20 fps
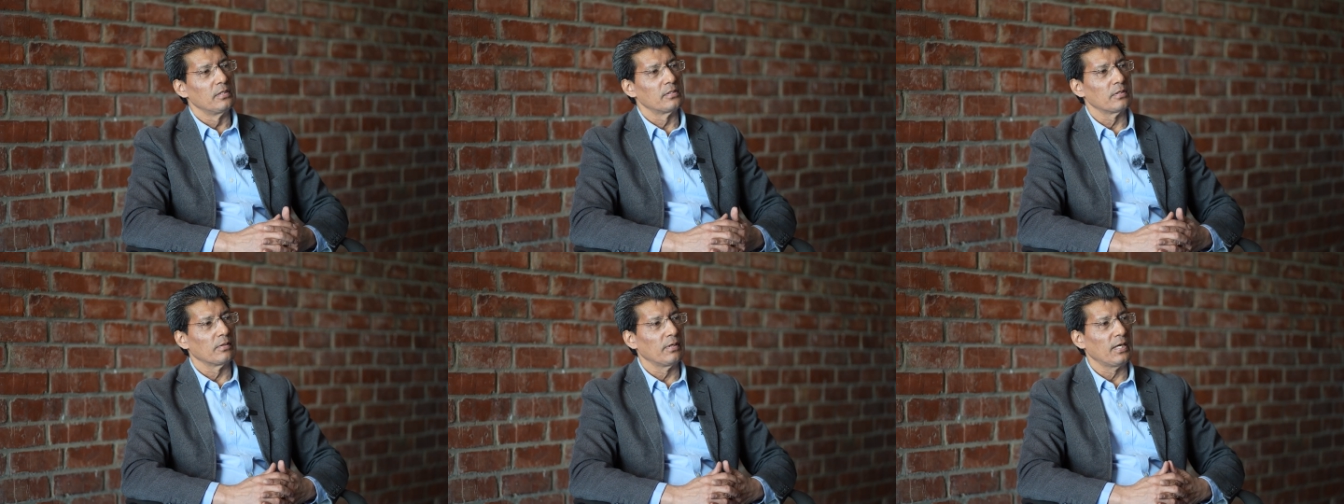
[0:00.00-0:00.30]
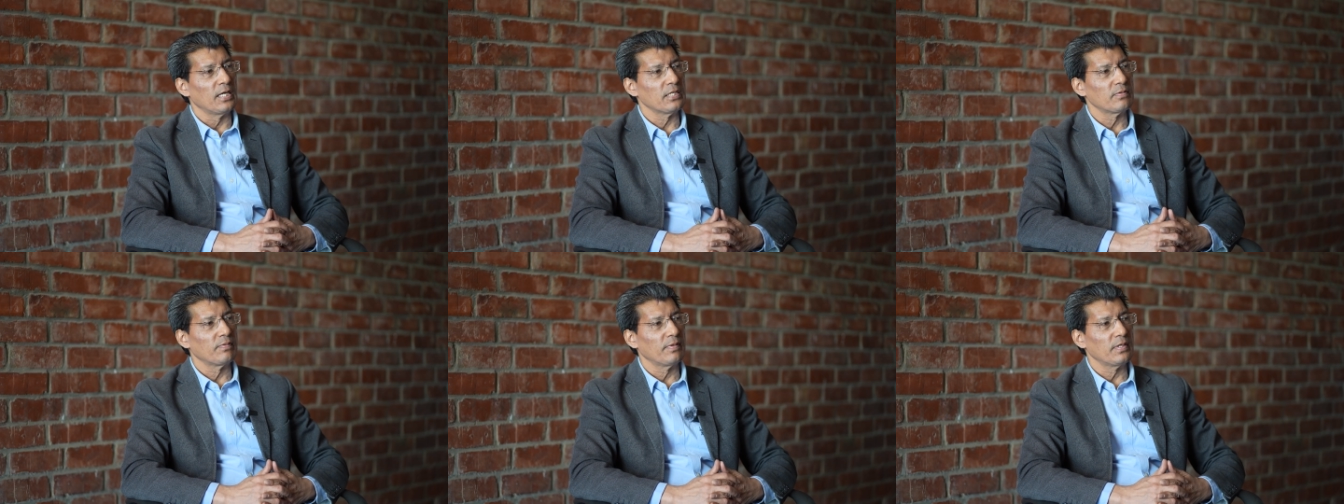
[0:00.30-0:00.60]

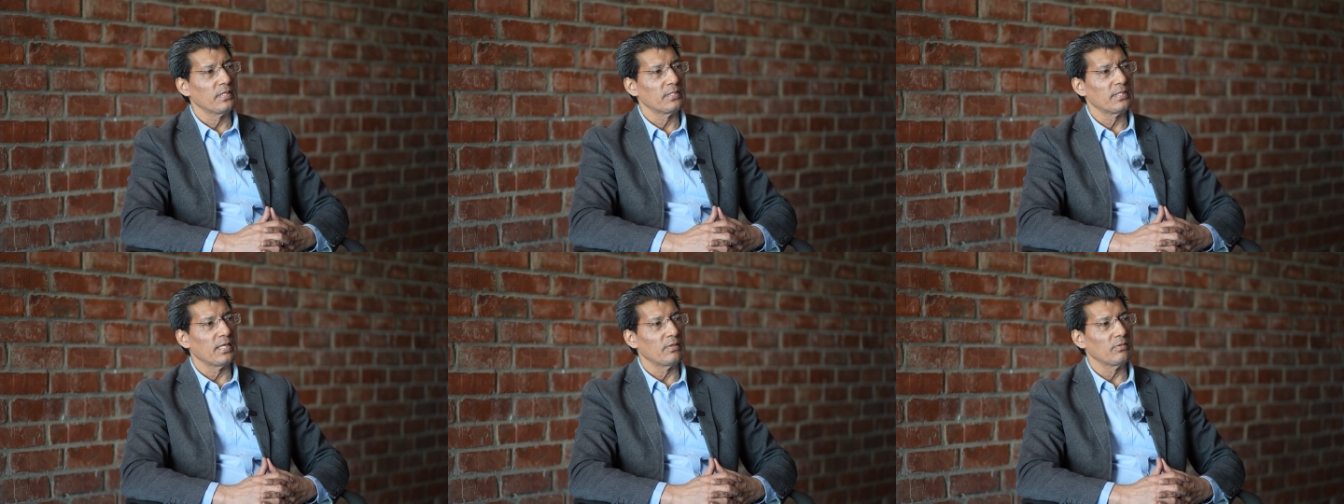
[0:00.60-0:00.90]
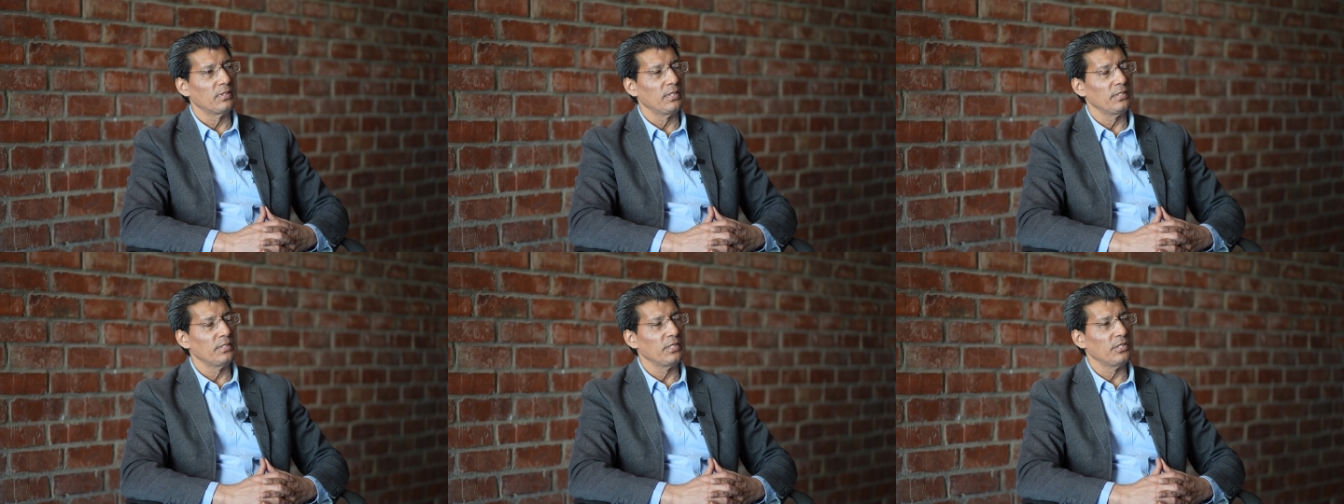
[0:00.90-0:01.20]
So as far as
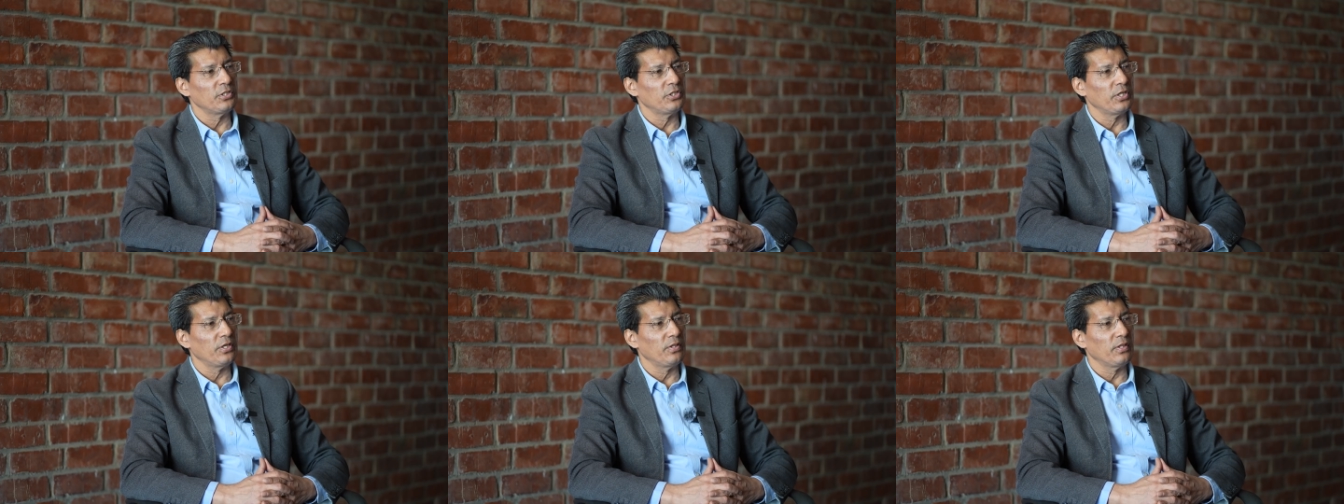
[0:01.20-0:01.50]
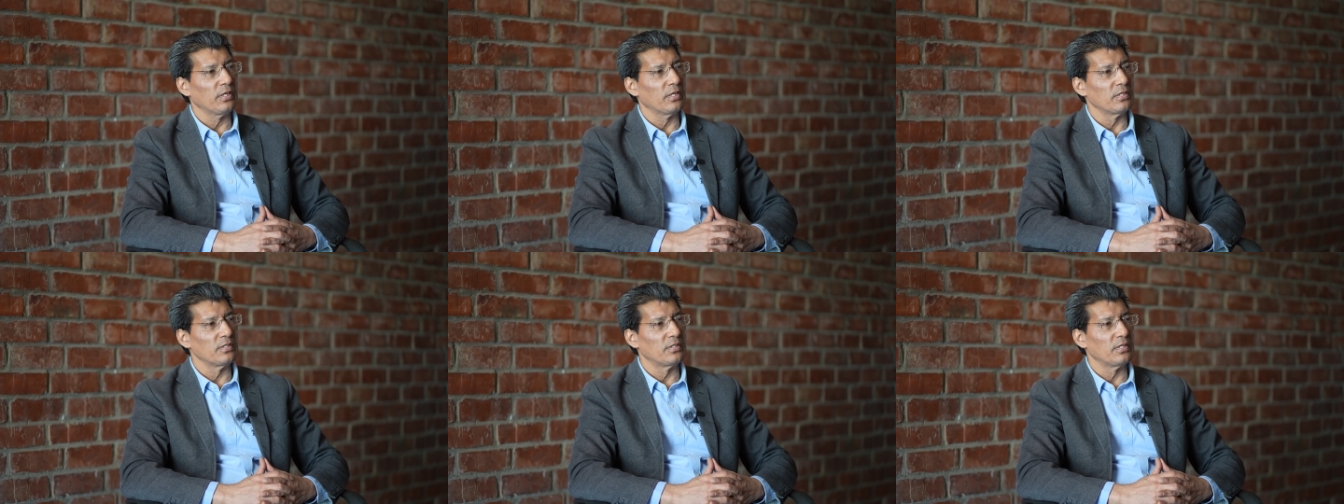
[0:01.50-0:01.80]
Southeast Asia
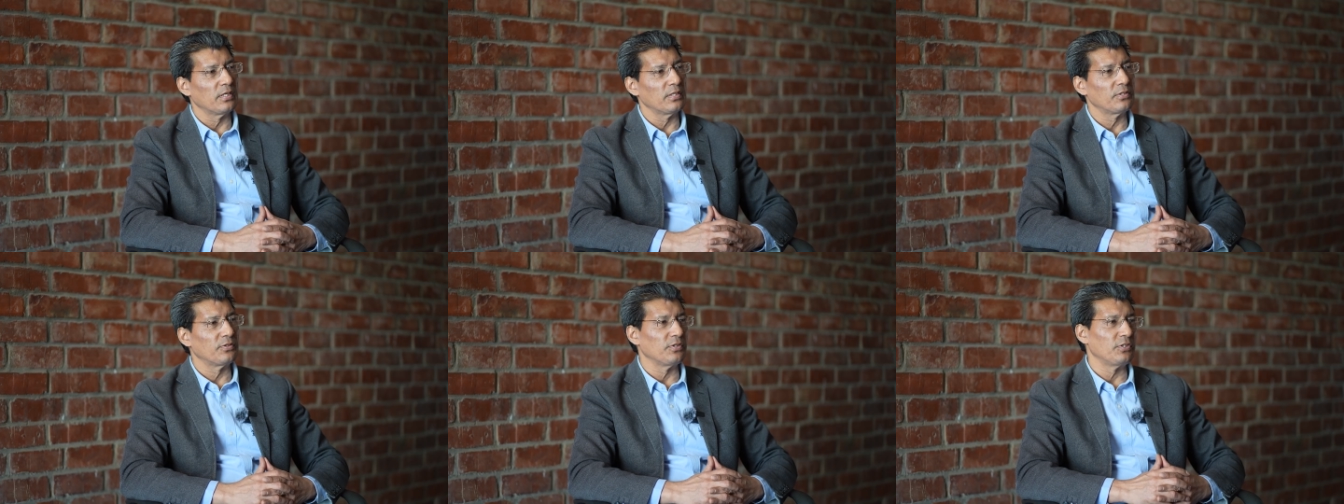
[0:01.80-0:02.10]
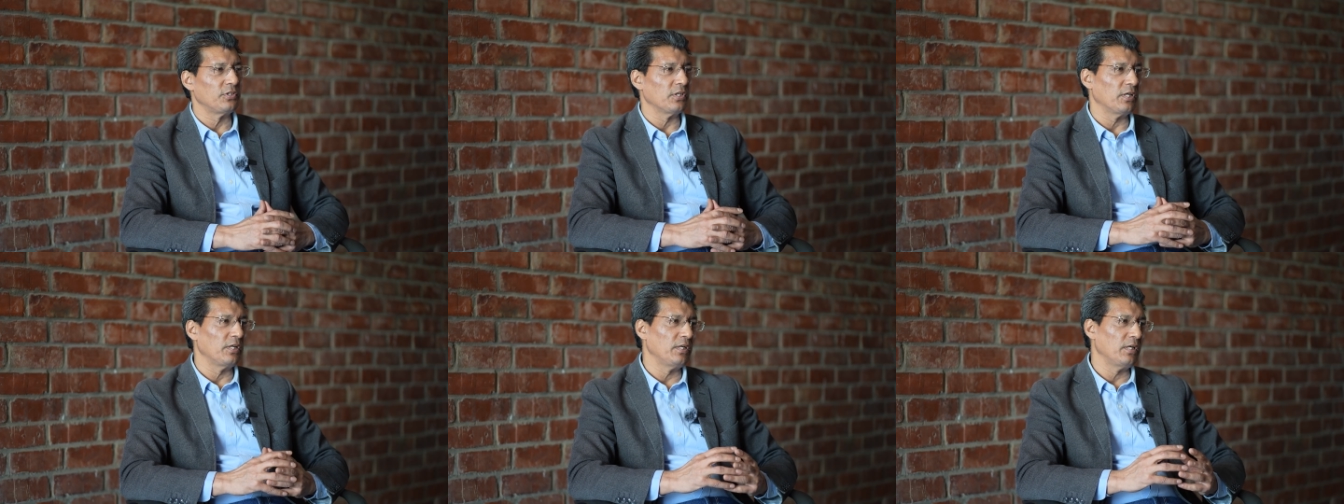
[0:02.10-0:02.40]
is concerned,
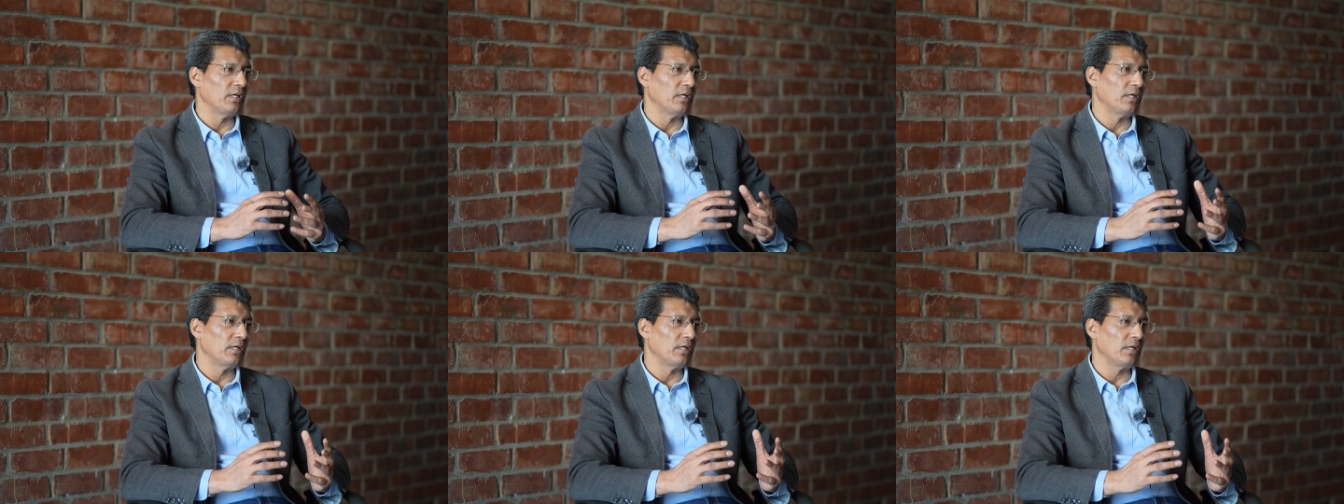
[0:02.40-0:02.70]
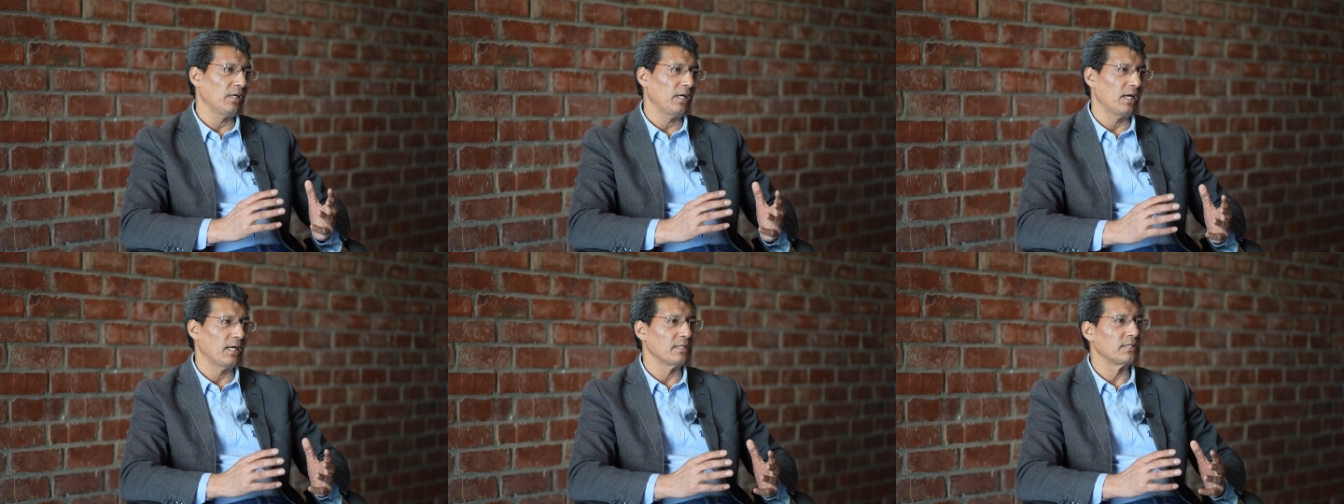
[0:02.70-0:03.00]
so
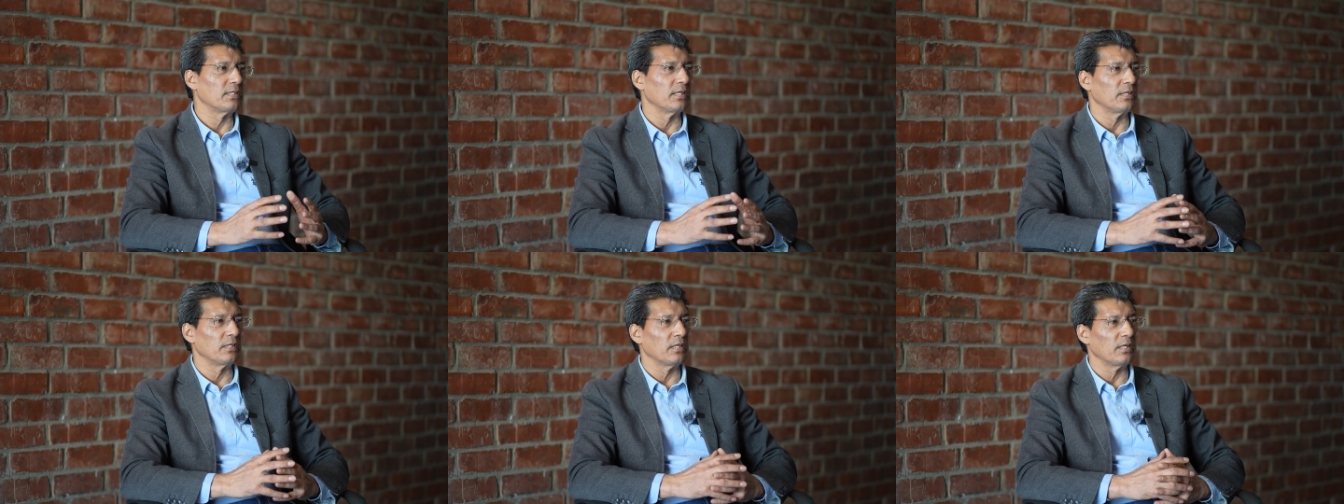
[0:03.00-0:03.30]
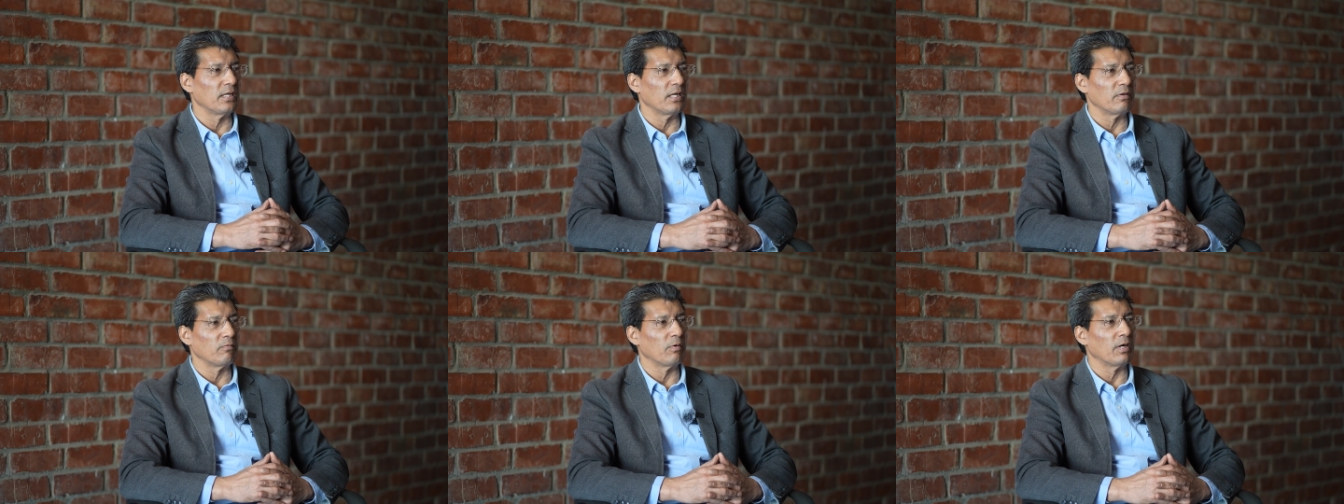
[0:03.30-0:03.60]
China has
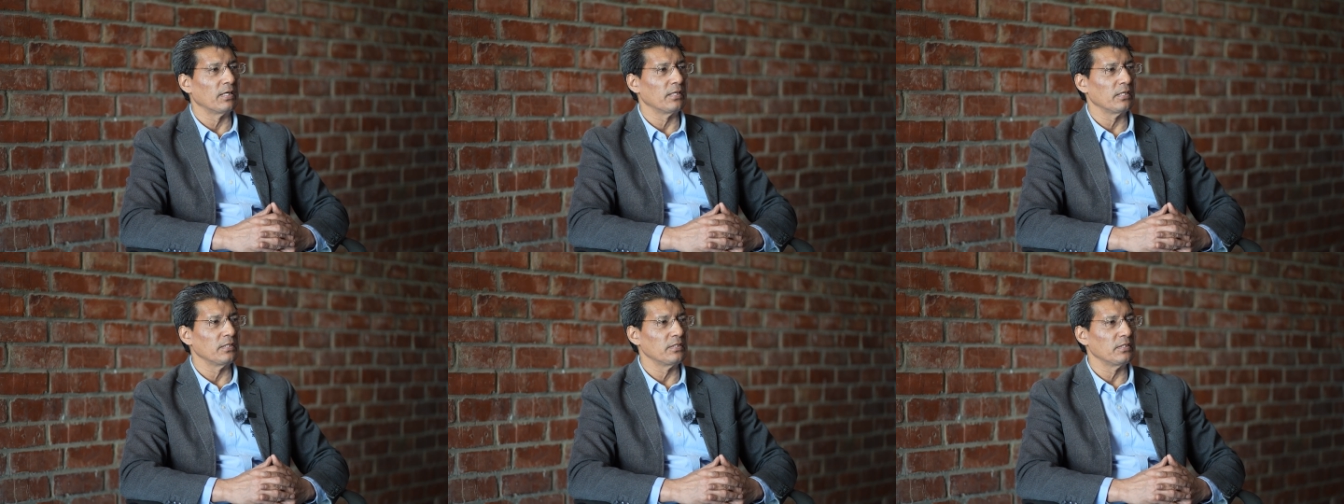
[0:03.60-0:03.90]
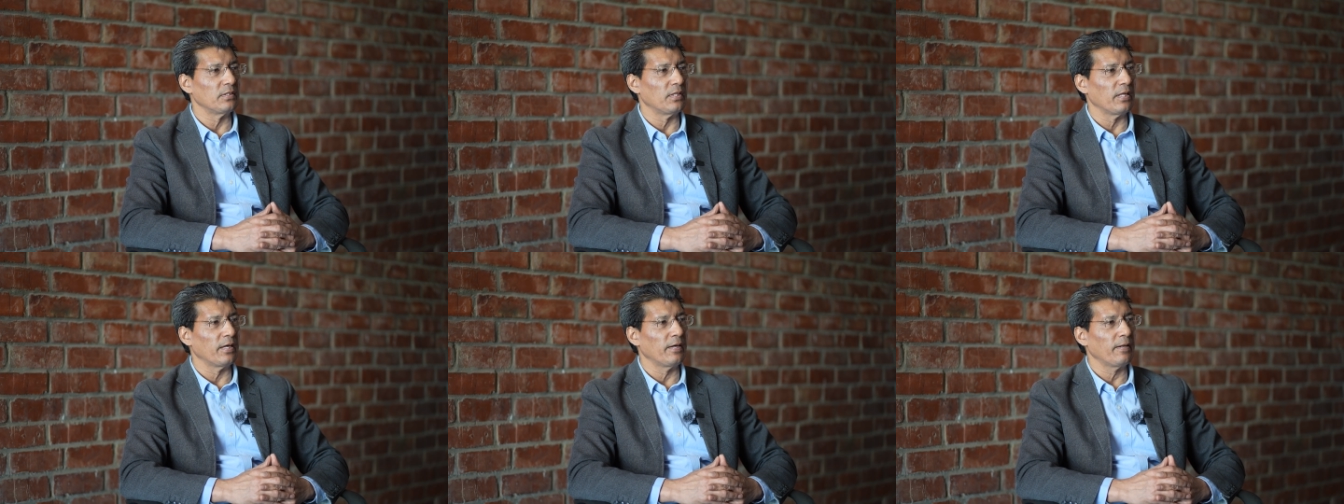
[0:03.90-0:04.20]
certain
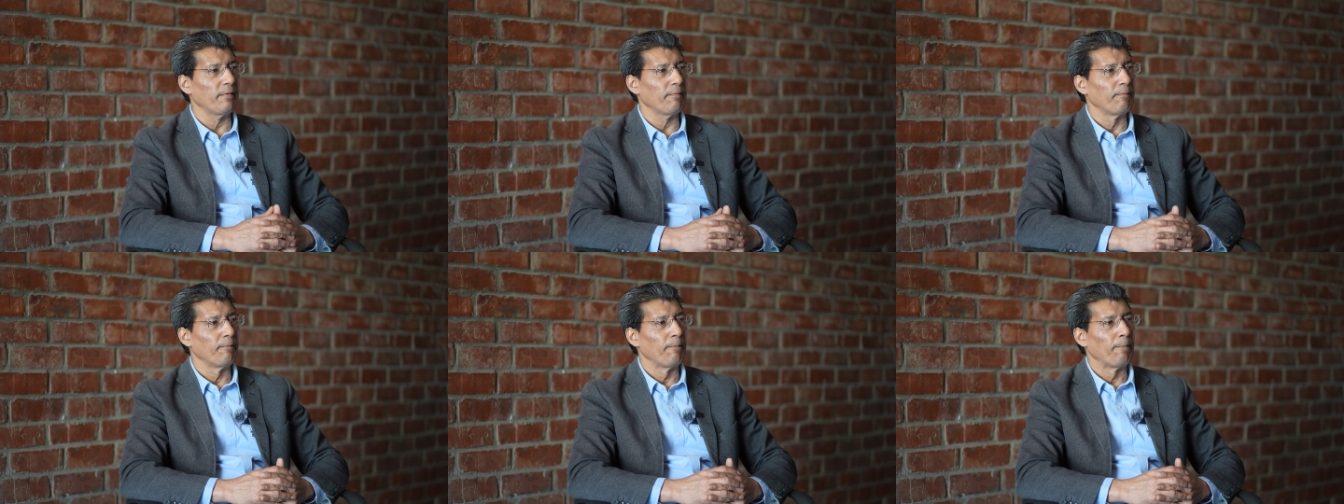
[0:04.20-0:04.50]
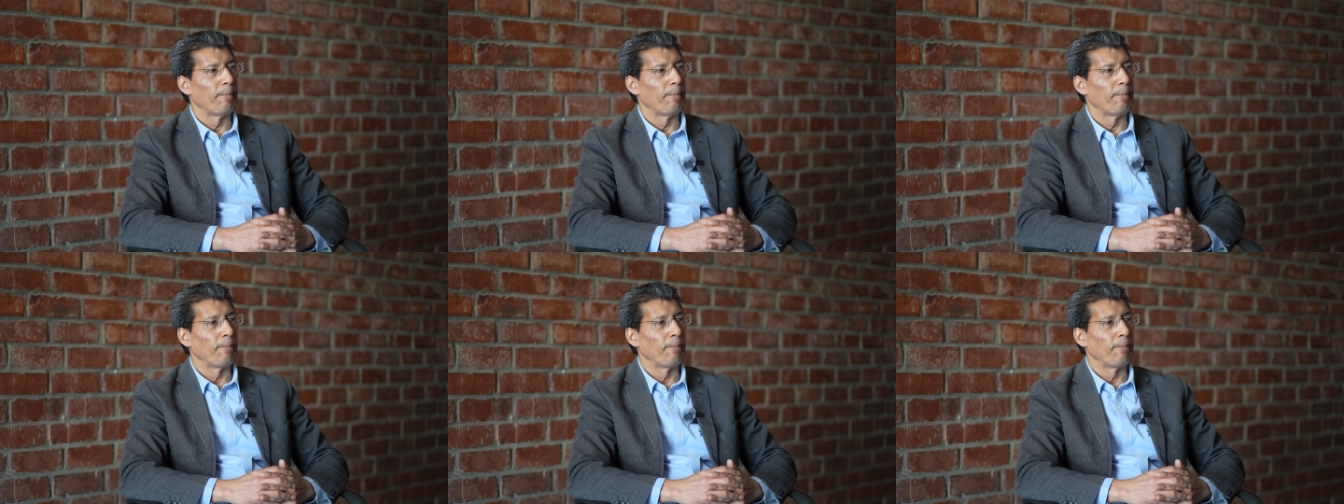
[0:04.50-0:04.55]
advantage there.